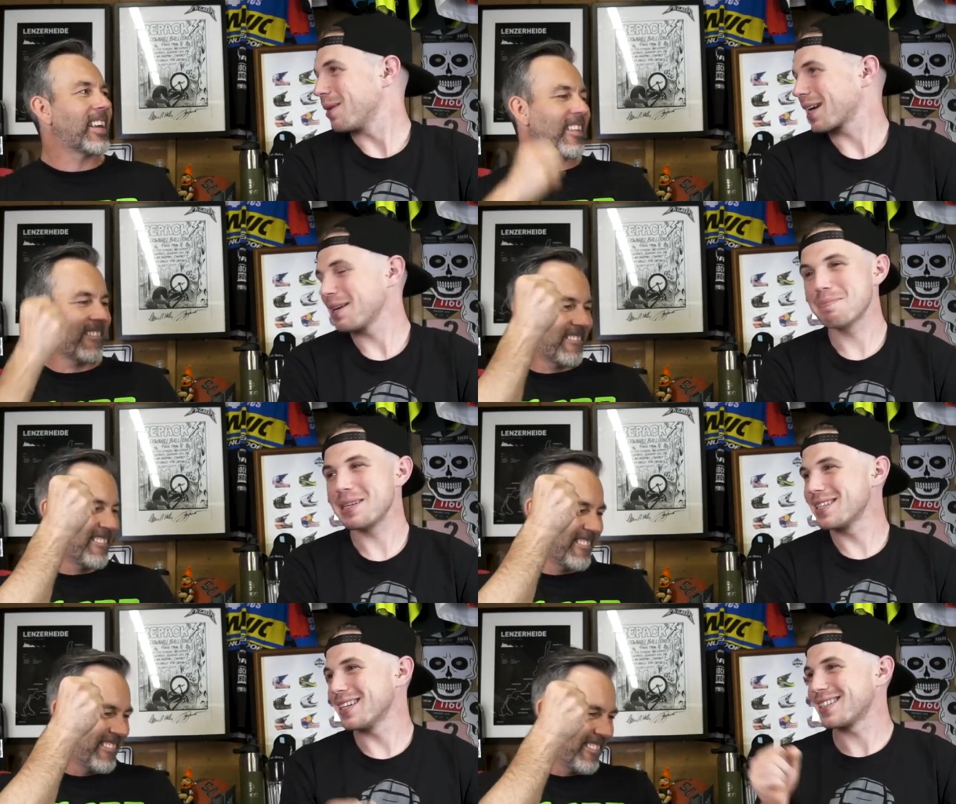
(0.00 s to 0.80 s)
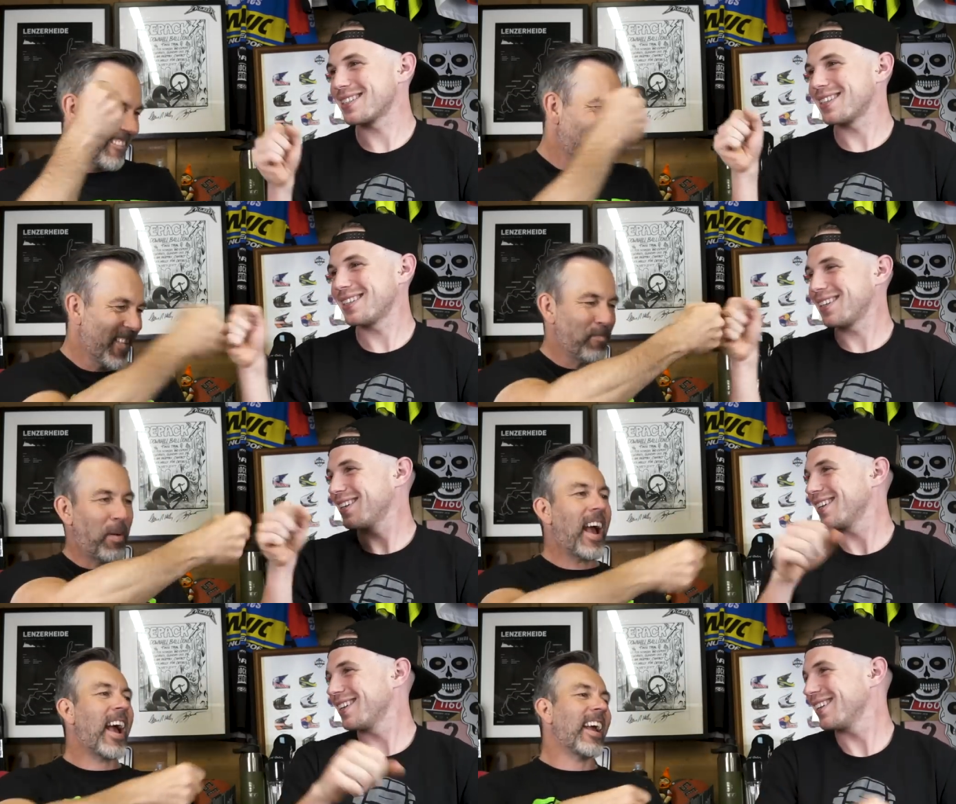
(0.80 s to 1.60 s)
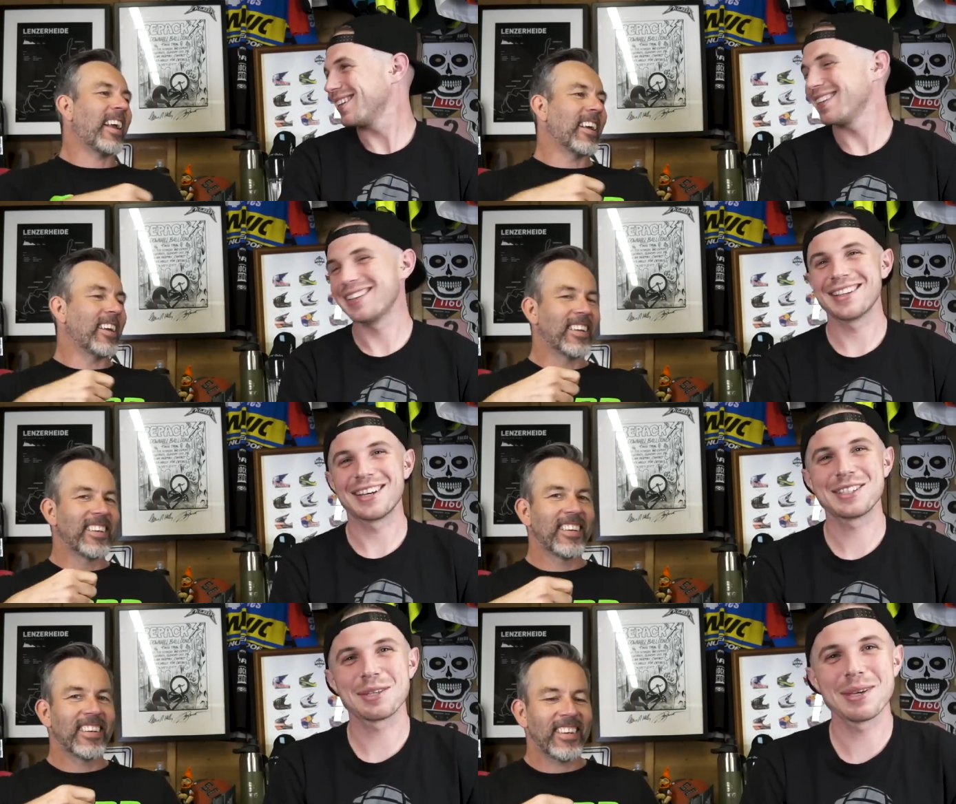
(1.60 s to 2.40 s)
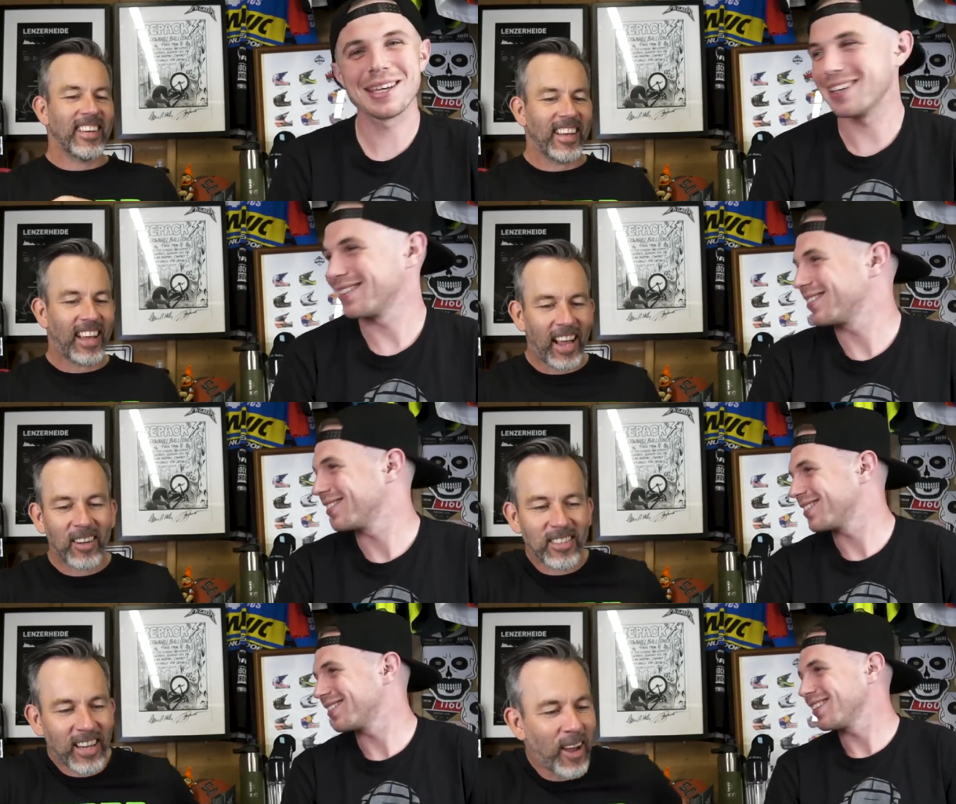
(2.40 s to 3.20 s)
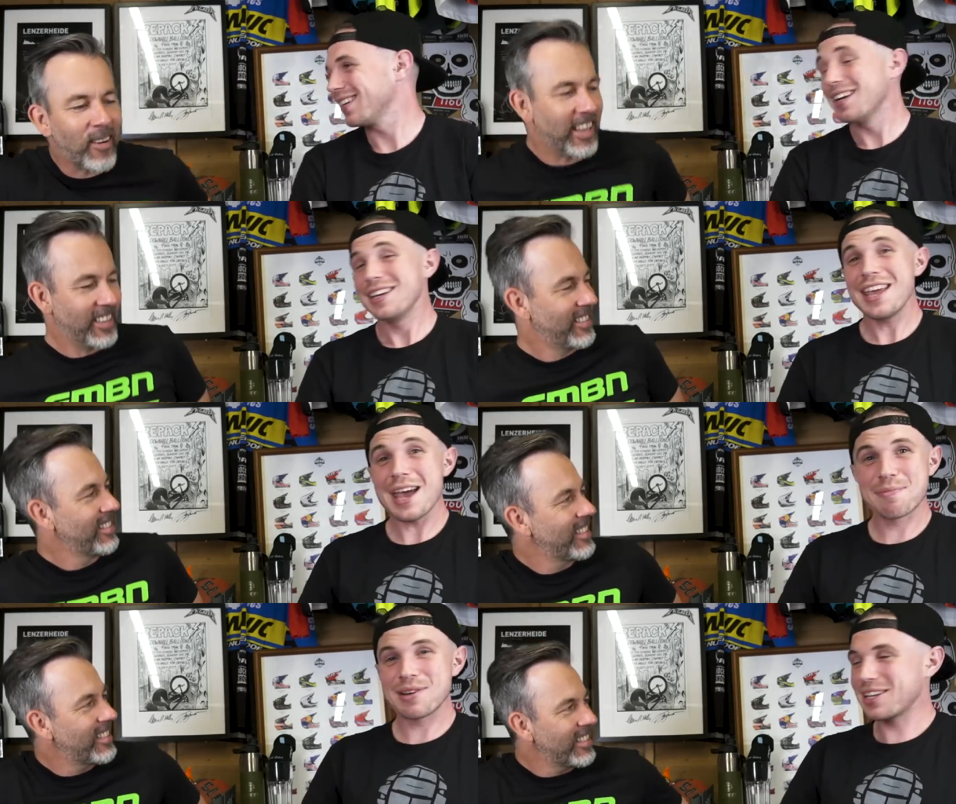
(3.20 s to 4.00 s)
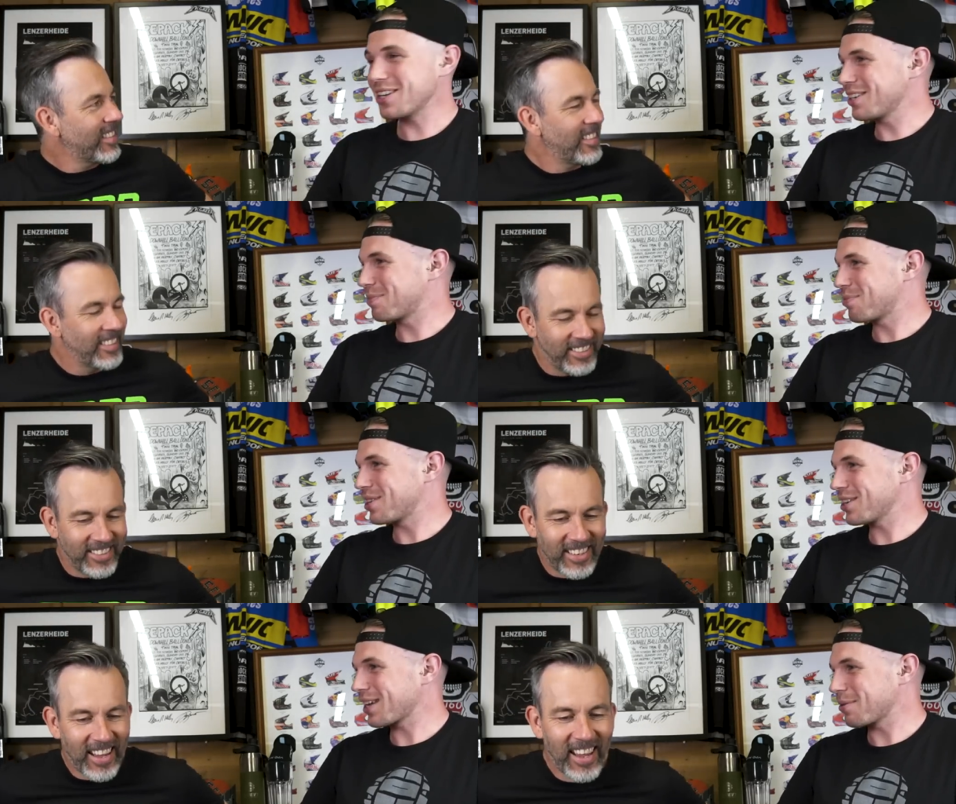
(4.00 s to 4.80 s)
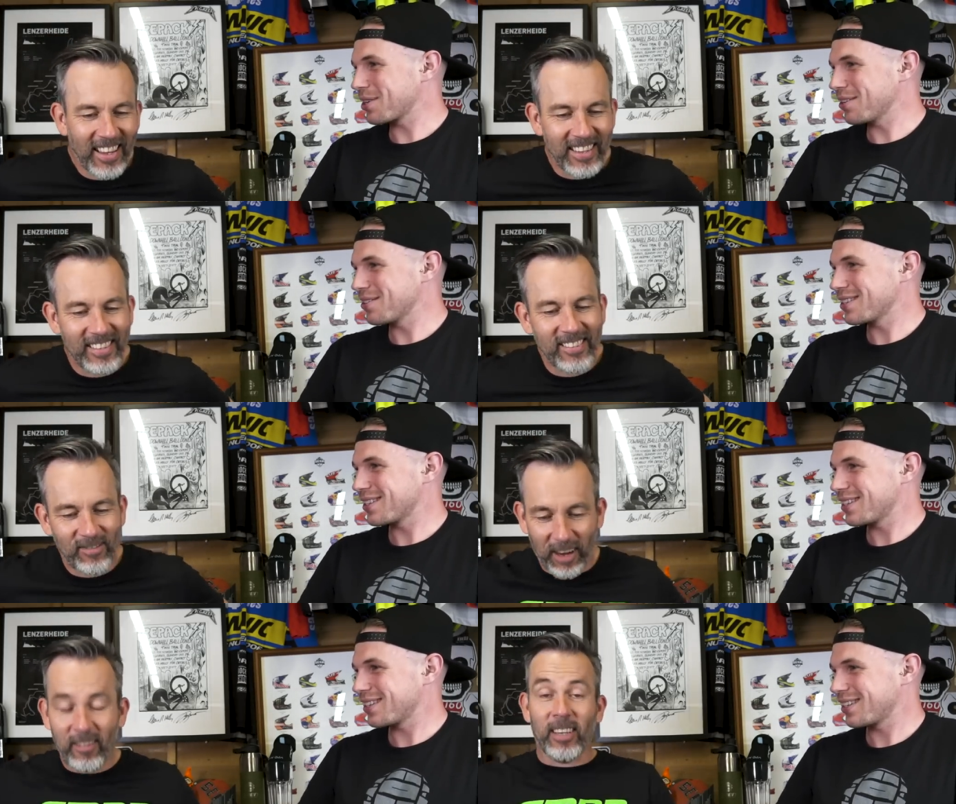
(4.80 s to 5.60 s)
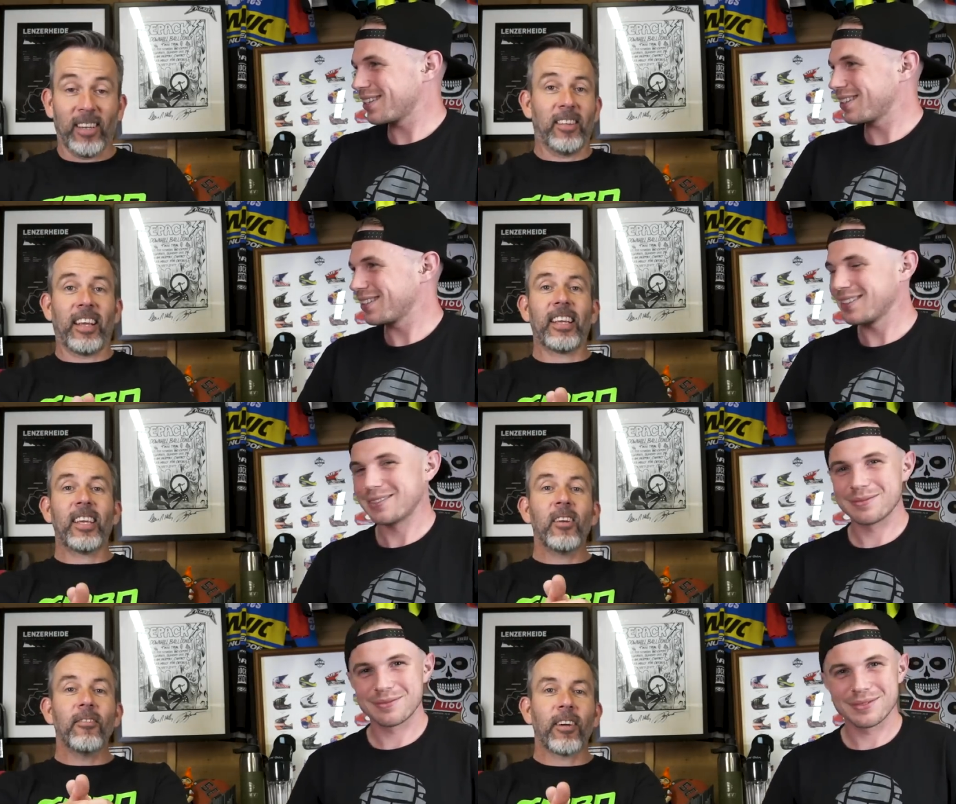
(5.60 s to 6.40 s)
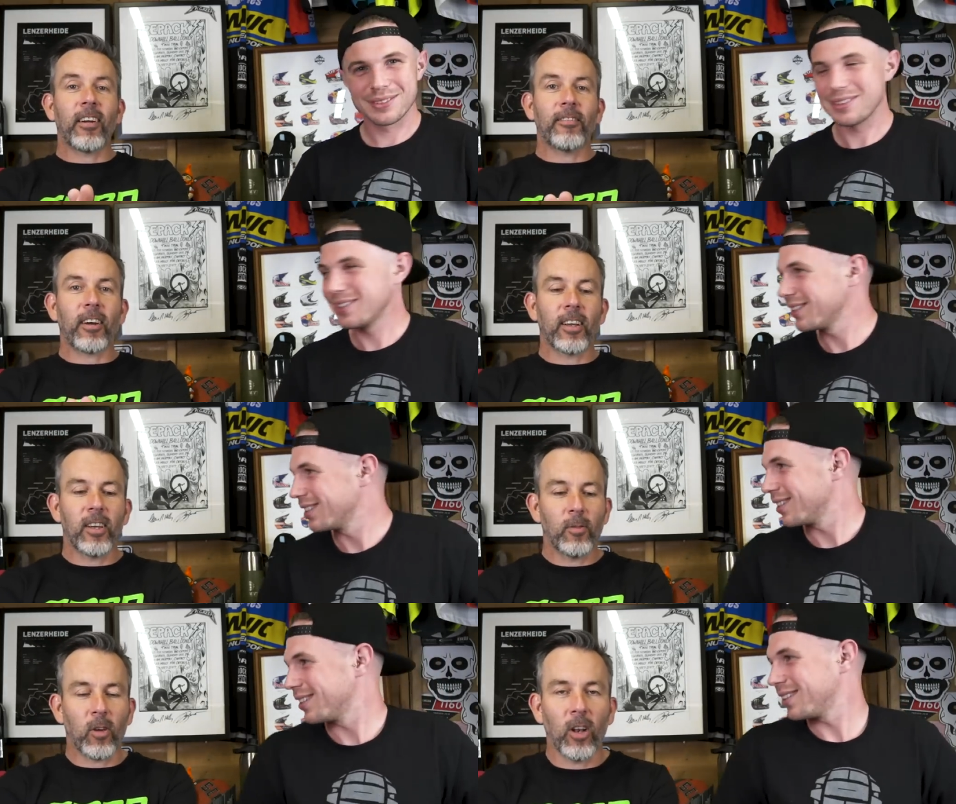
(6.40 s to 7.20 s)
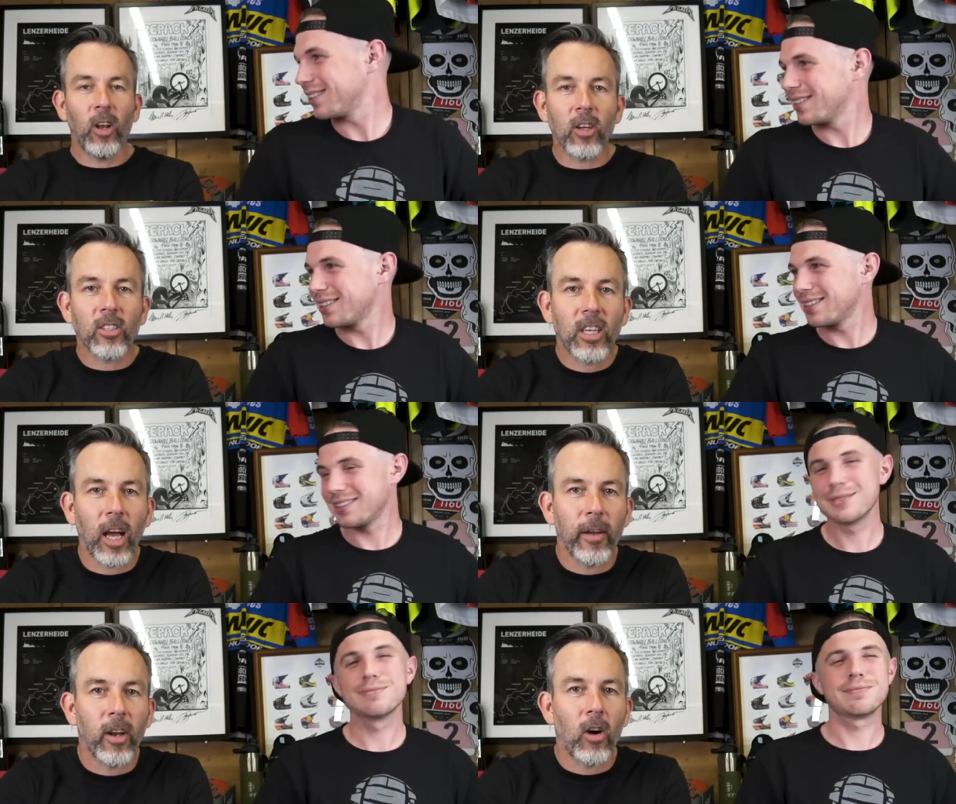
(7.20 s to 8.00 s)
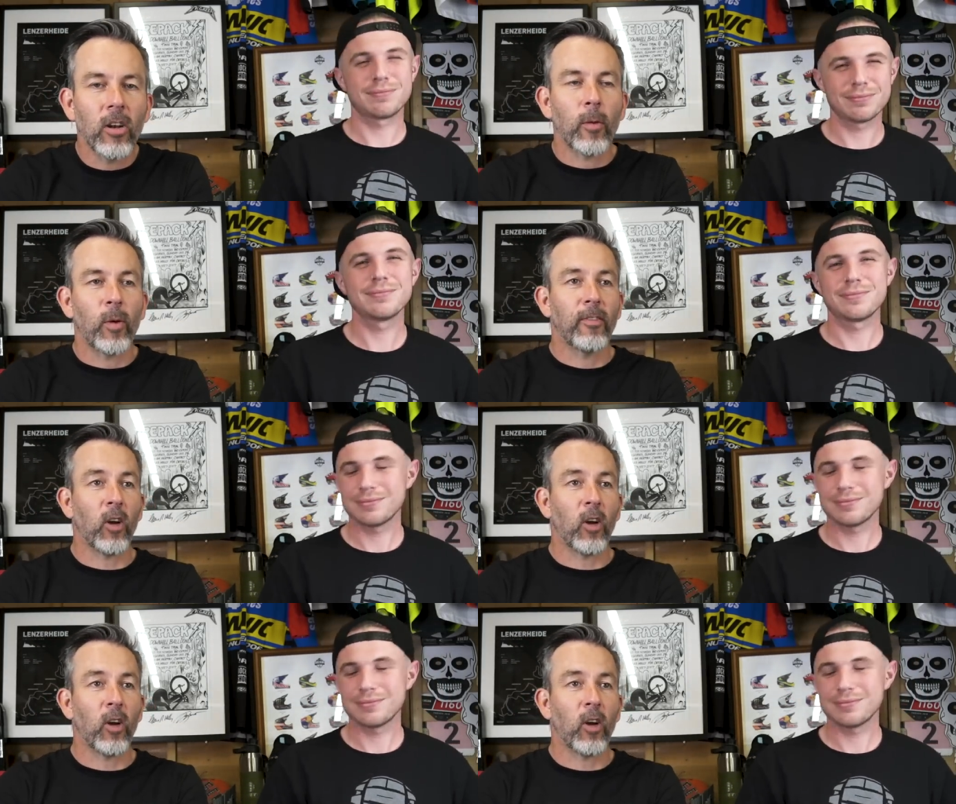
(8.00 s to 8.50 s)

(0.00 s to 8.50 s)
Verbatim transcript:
Speaker 1: Back in business. Bang. Nice to be here.
Speaker 2: How's it going? Yeah, pretty good. Pretty good. Yeah. How are you? Very good, thank you. Very, very good. We've got lots going on and we've